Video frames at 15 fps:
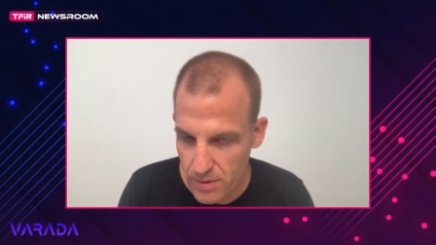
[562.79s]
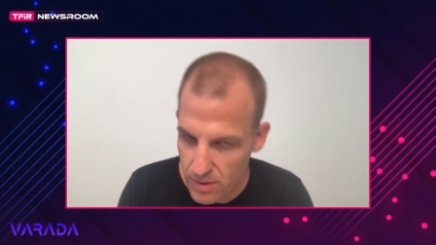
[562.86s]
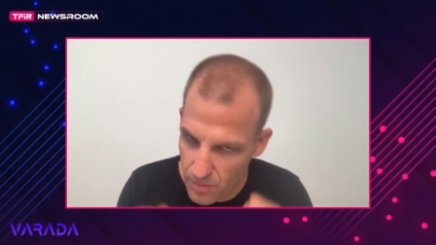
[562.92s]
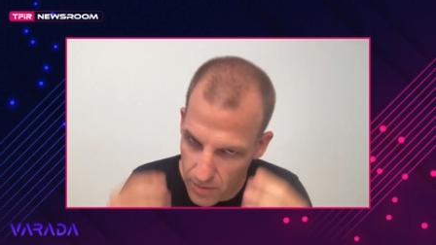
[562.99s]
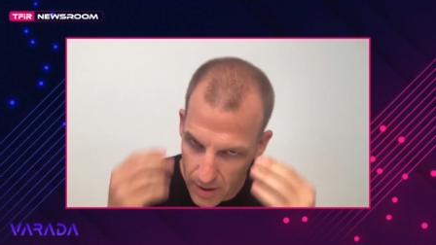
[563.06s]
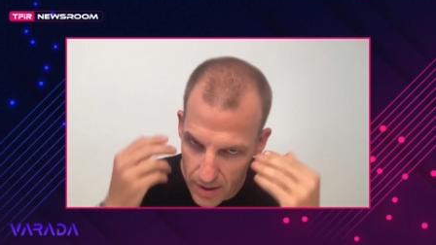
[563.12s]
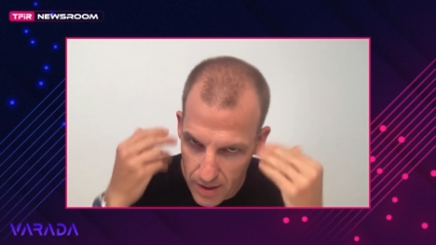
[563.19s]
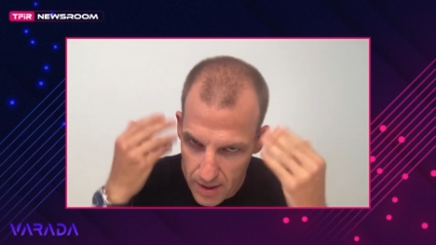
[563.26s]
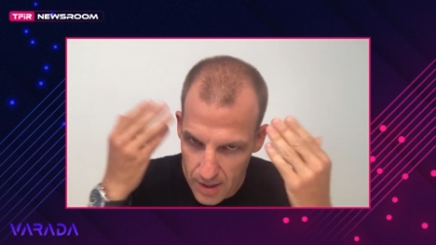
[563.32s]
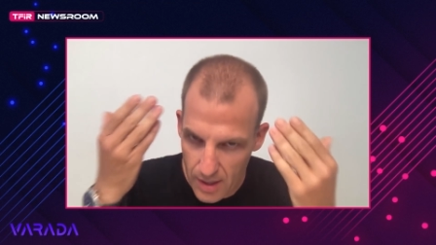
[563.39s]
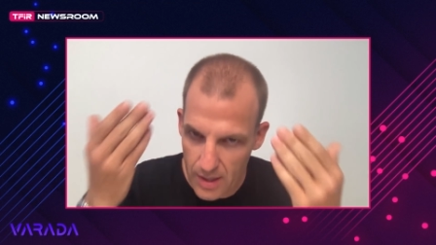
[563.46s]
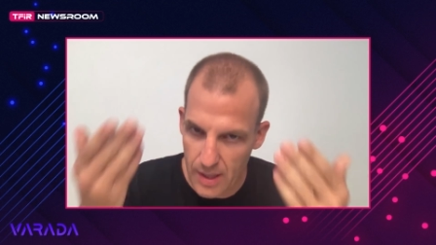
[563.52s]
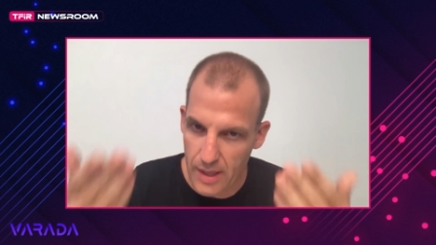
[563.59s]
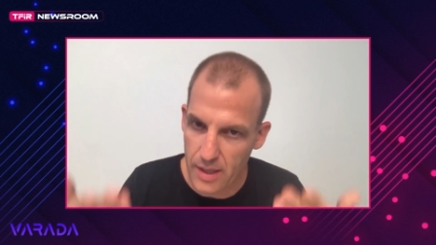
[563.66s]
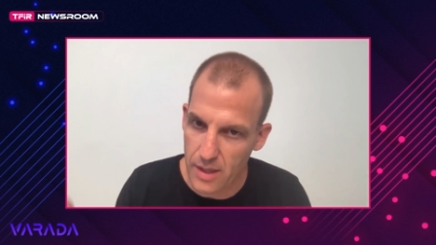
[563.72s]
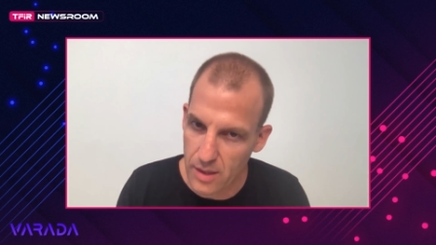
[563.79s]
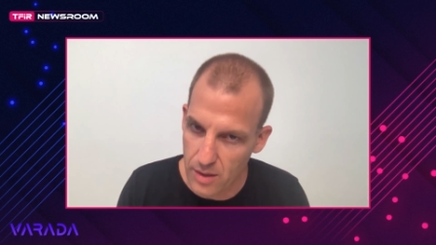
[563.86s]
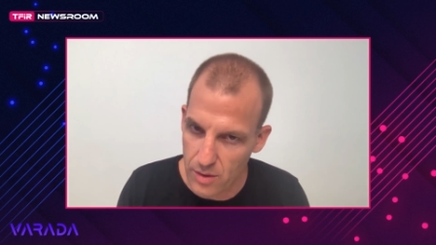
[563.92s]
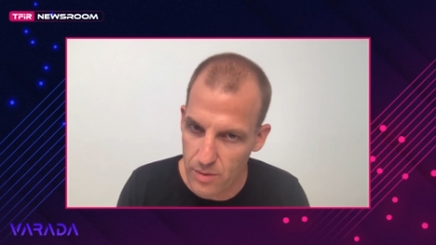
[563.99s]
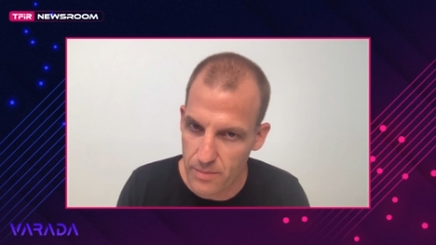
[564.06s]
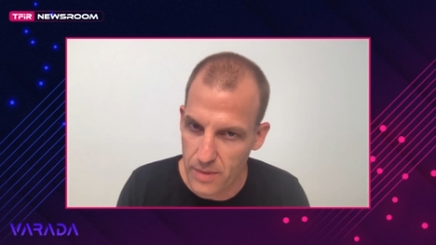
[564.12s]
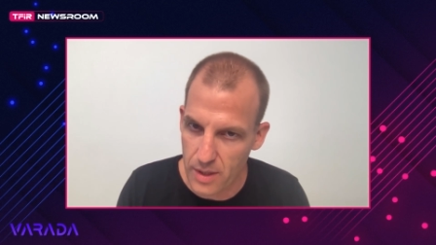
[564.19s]
So we think like a
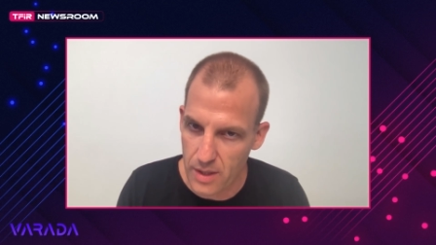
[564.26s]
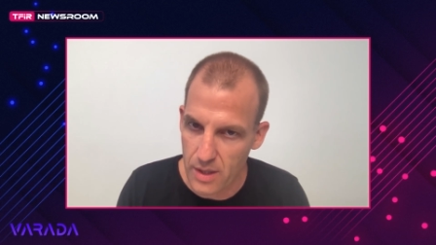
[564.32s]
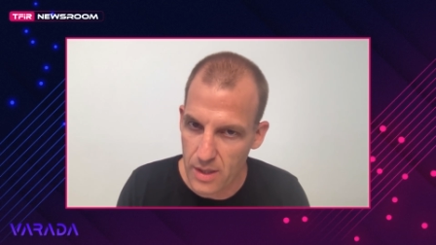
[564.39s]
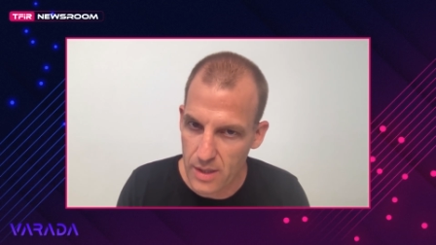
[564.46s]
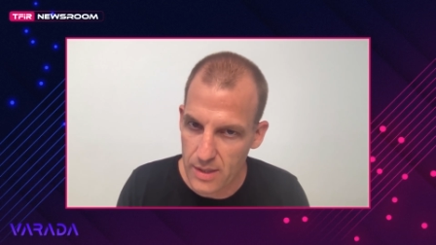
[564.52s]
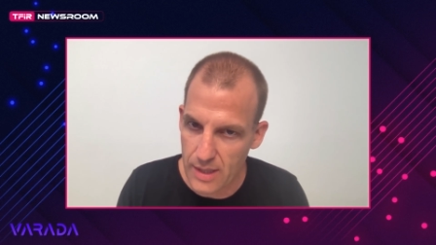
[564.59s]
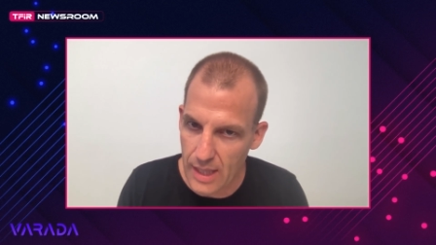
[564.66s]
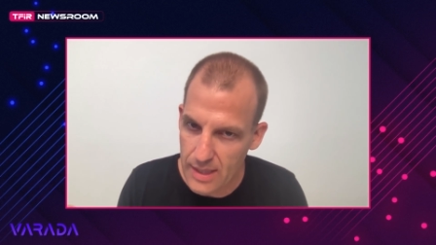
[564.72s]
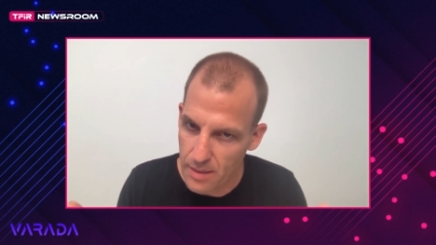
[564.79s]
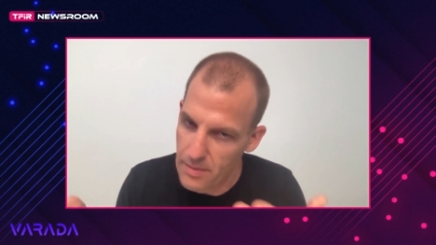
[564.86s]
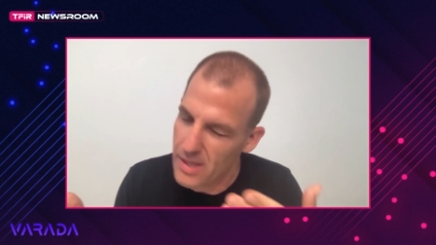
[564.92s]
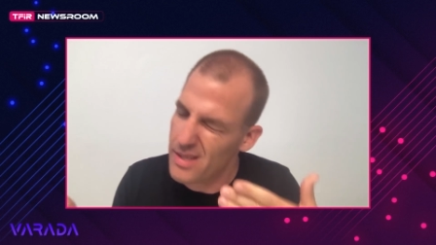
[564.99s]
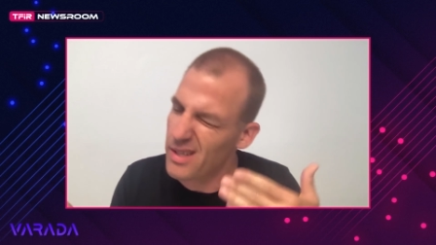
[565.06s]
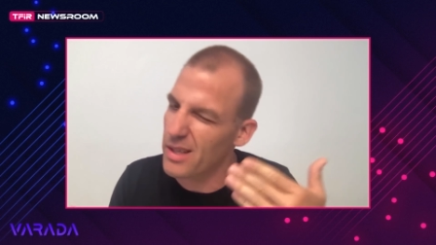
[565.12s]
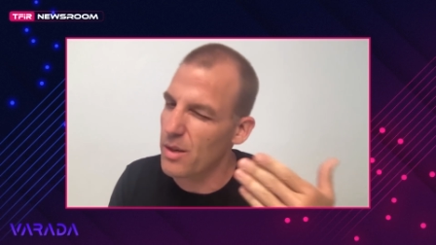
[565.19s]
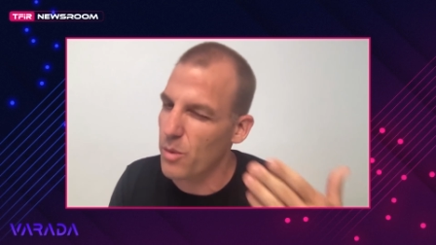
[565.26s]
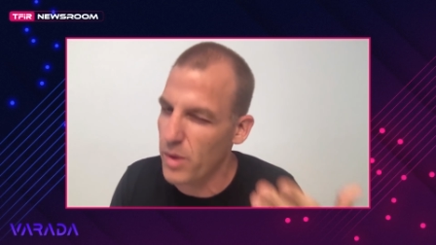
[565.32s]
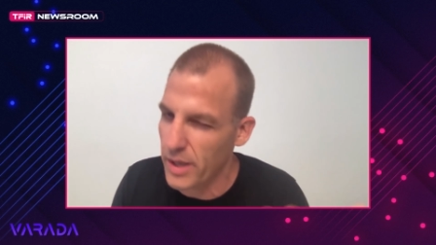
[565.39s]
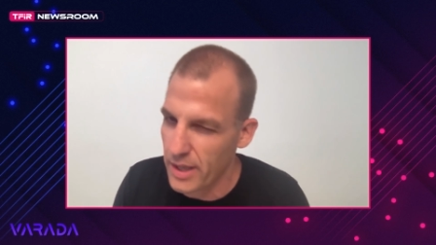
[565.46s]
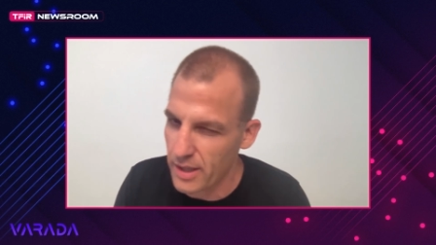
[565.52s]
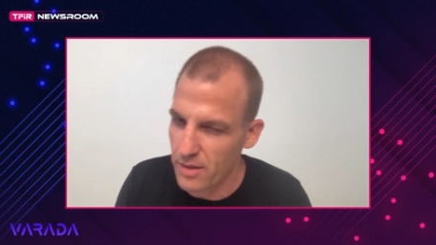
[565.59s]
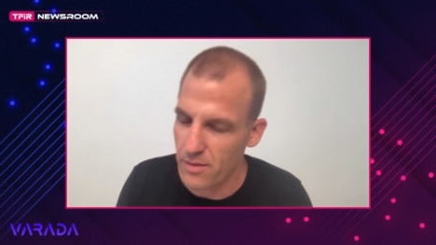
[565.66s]
columnar database in a
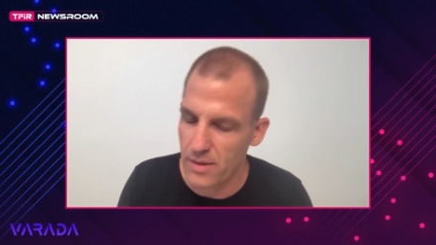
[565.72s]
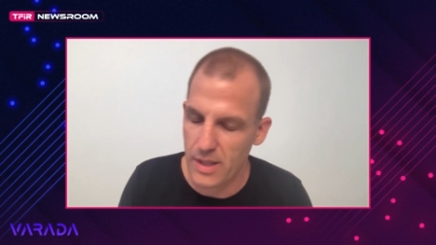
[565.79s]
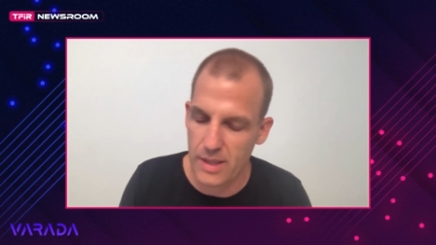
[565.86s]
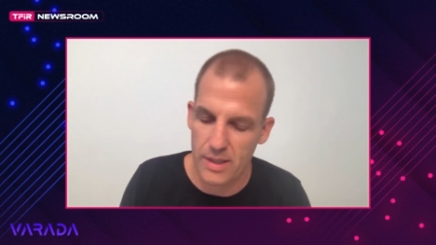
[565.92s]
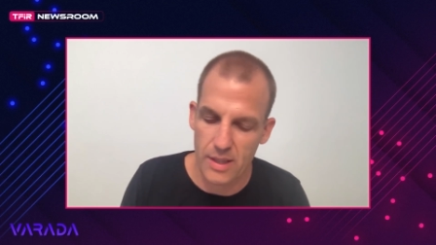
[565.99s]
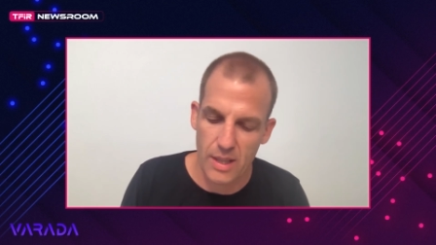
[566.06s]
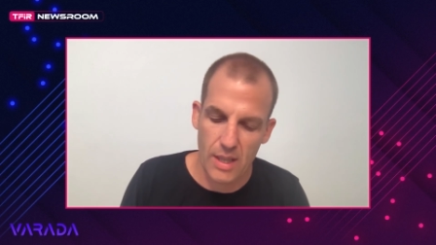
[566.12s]
way, right?